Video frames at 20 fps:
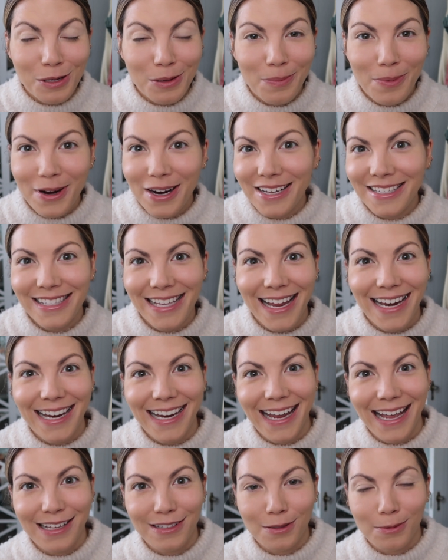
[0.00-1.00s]
super
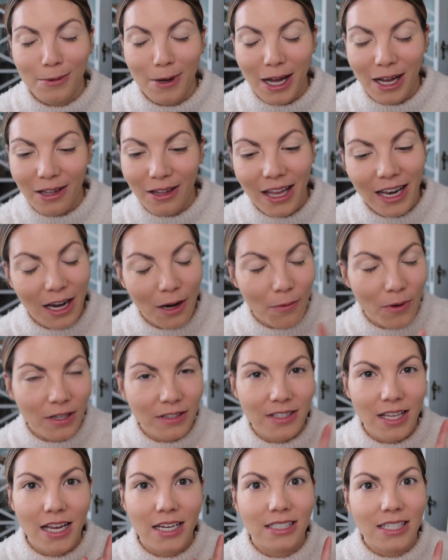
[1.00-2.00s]
exciting as well. And I will
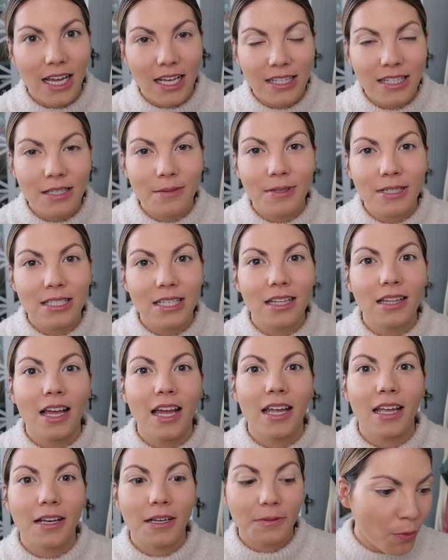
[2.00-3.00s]
say a testament to
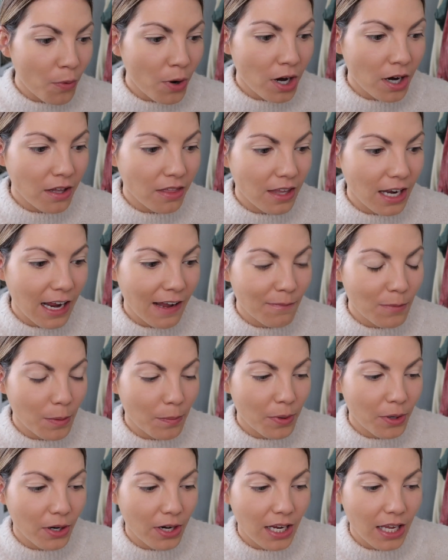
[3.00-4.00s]
like the work that I've
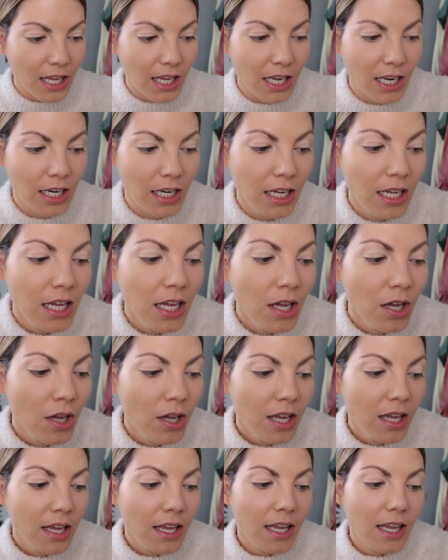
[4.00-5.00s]
been putting
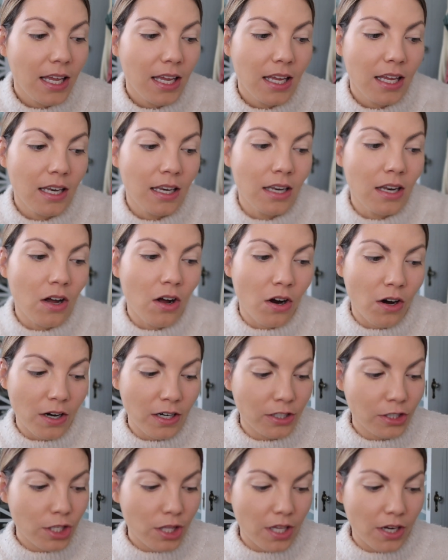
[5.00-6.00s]
in
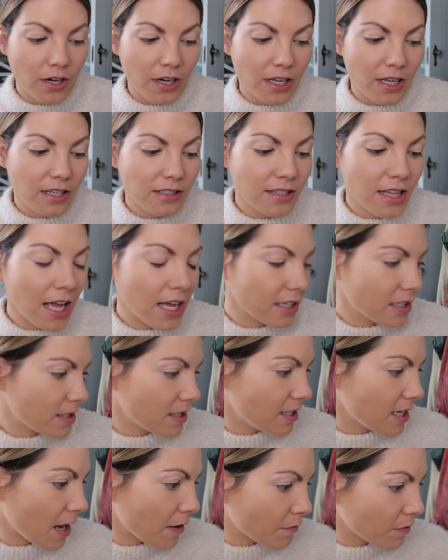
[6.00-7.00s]
Orange Theory, because
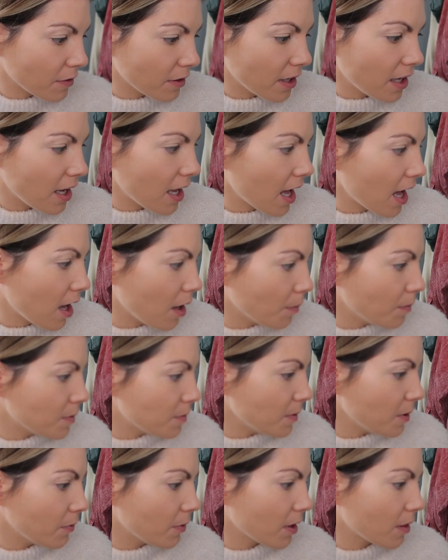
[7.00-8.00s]
that's definitely
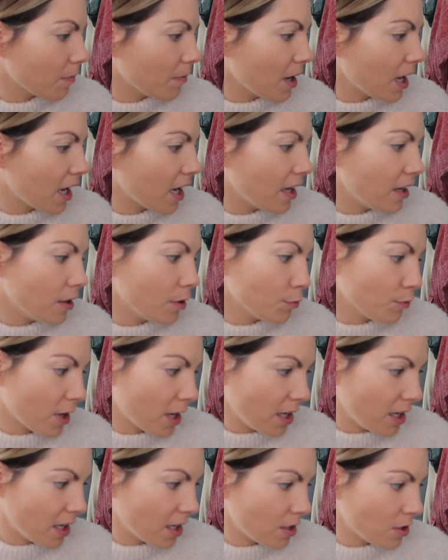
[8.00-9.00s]
helped me with my
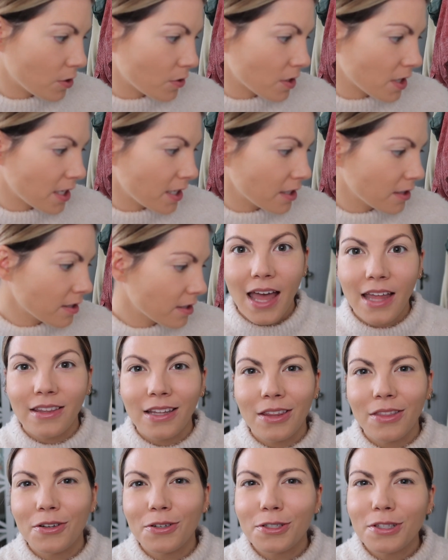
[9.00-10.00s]
running endurance. And
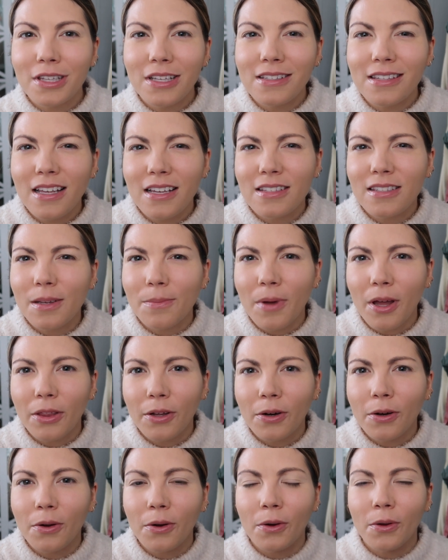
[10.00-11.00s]
then there's just like some
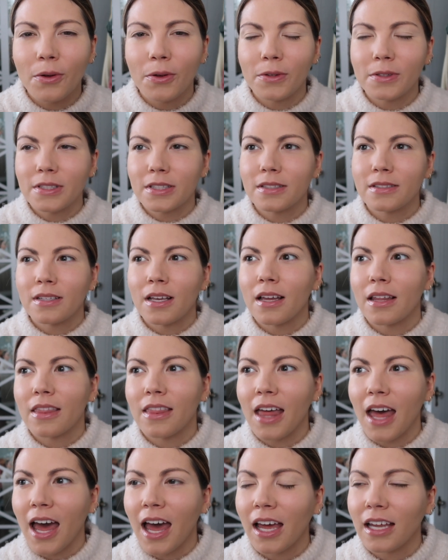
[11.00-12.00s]
other goals
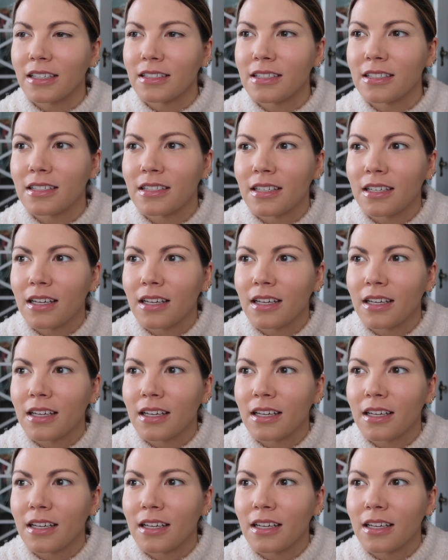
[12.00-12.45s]
that